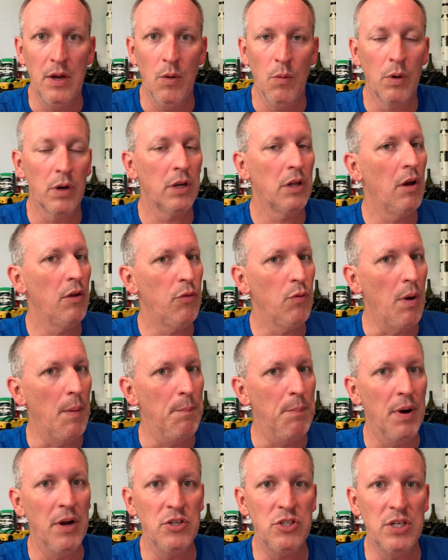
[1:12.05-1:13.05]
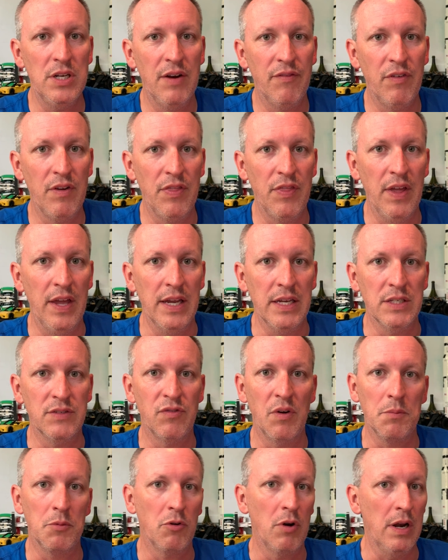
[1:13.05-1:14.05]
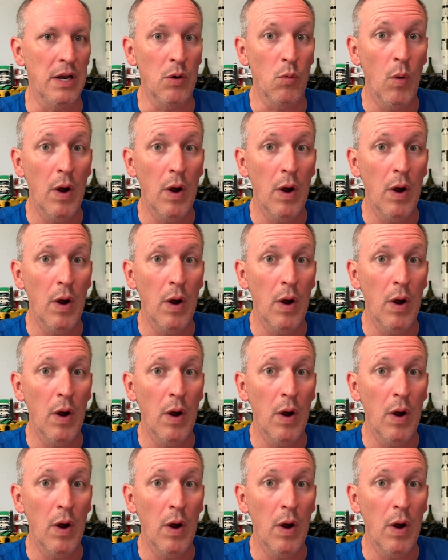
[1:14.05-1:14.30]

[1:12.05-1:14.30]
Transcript: We're going to go through a bunch of different things, from creating